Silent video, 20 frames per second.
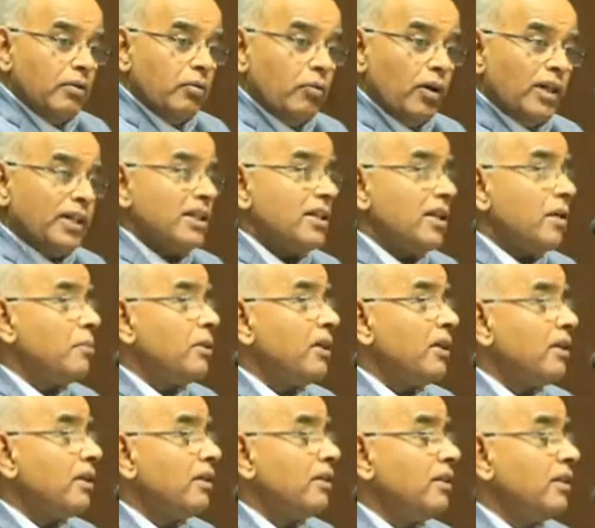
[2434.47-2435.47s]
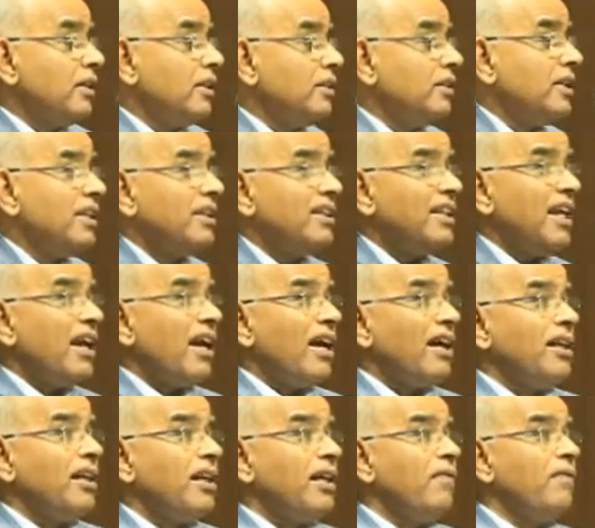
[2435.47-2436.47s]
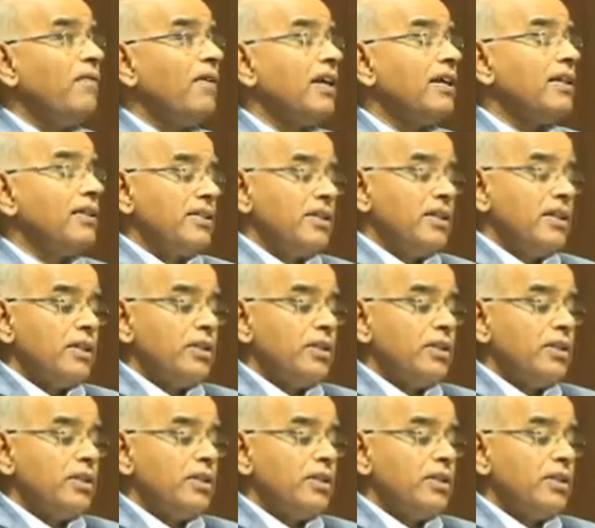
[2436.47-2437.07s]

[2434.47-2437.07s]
what has happened? See, there are different.